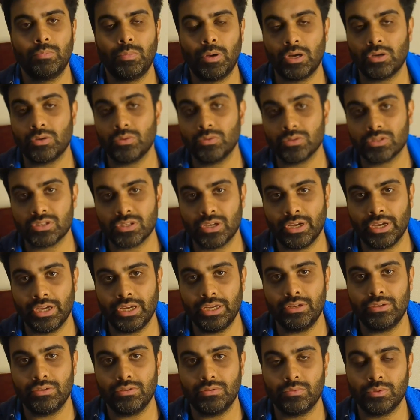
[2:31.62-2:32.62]
buccal
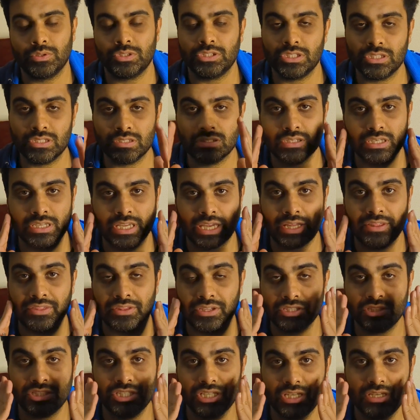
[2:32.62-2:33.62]
side, which is again
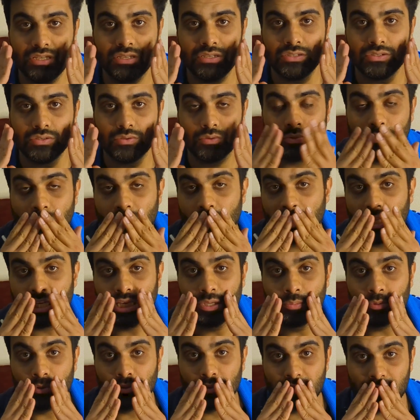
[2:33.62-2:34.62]
the cheeks, or the
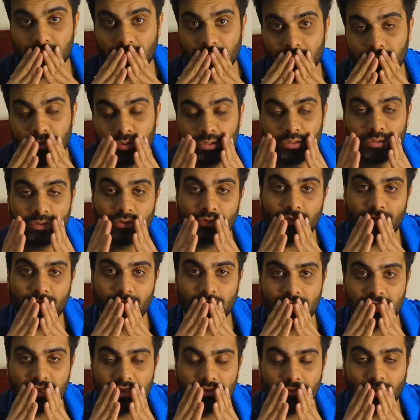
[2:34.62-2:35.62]
labial side, which
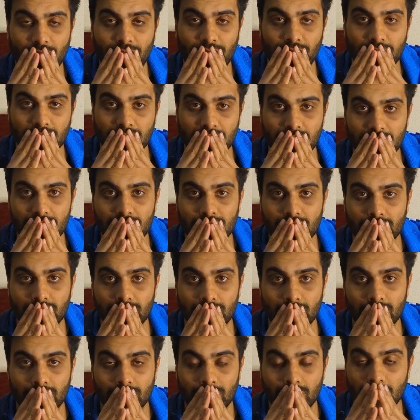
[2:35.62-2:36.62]
is in reference
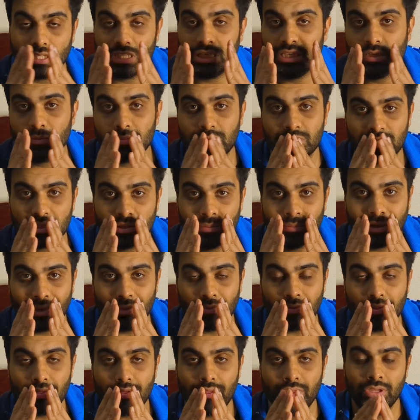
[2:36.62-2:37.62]
to the lips and the
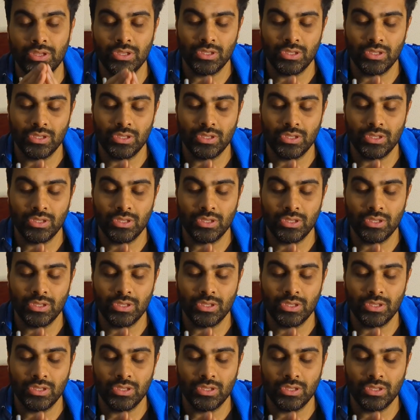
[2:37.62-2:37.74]
mouth,